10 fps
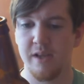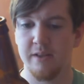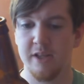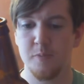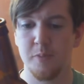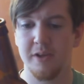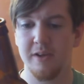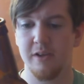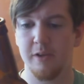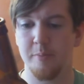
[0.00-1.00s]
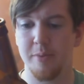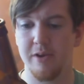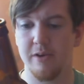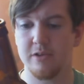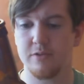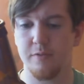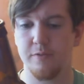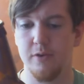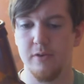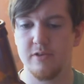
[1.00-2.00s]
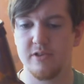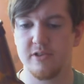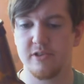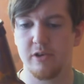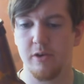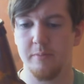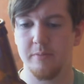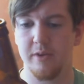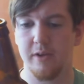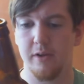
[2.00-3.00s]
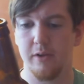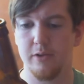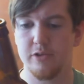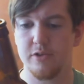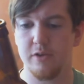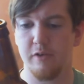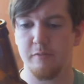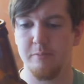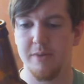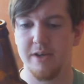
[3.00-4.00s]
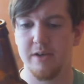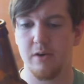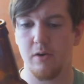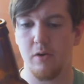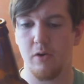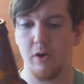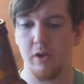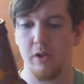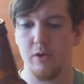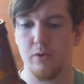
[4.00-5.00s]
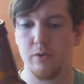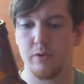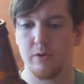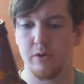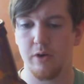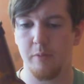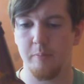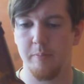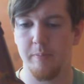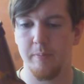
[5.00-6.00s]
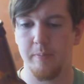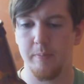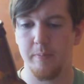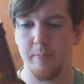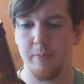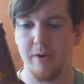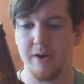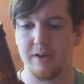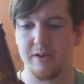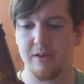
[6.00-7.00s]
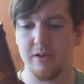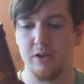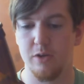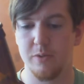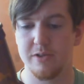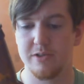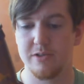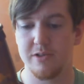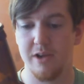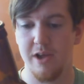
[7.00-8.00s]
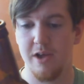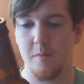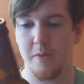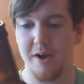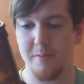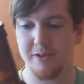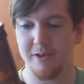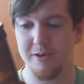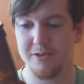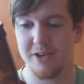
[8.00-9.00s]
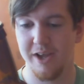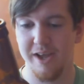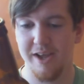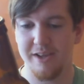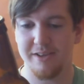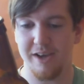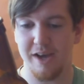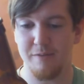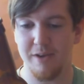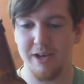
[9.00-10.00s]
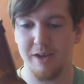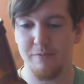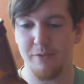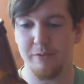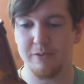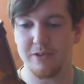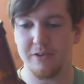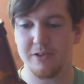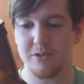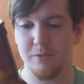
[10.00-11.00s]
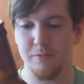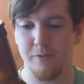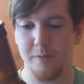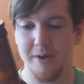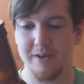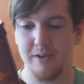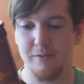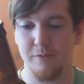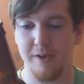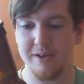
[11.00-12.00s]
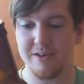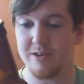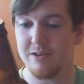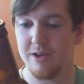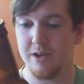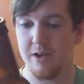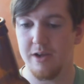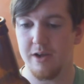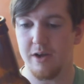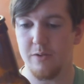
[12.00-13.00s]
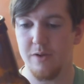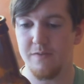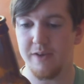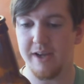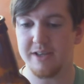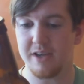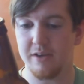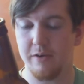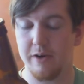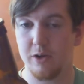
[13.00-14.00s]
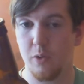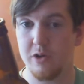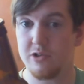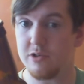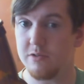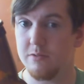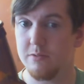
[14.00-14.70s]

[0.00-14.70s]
This particular beer has refused to succumb to the illusion of meaning or allow capricious parameters to have any influence on its own fermented fate. Are you even asking the right question?